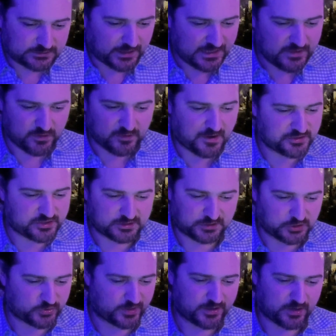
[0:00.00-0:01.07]
Even if I was still a
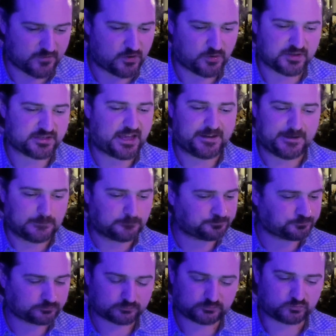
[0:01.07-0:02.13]
drinker, I've always hated
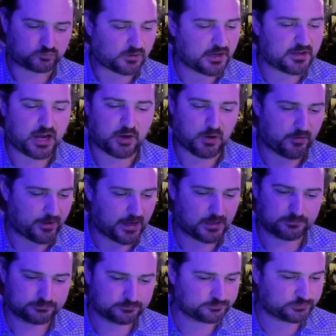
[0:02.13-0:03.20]
Corona.
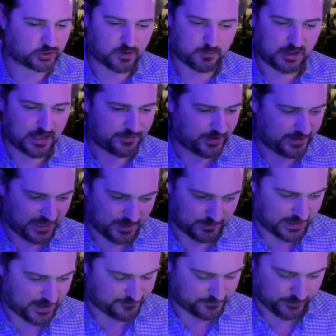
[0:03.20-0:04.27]
So I'm glad they named it
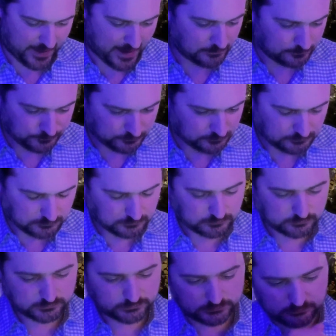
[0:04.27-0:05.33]
after that.
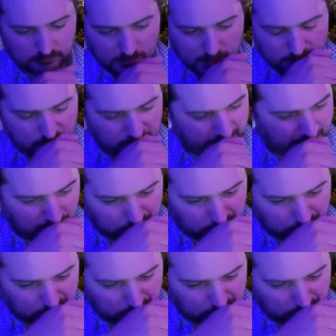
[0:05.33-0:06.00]
But